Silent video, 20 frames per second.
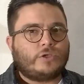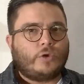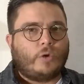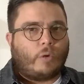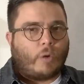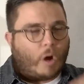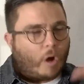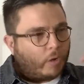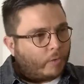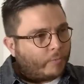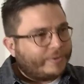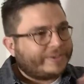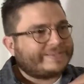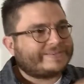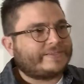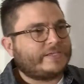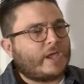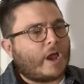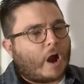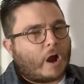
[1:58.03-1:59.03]
you'll always
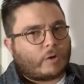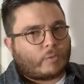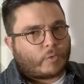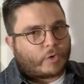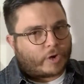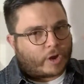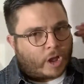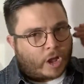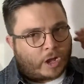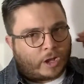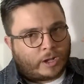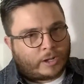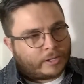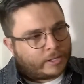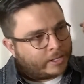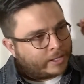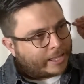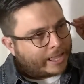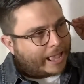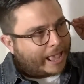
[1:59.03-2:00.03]
see artwork hung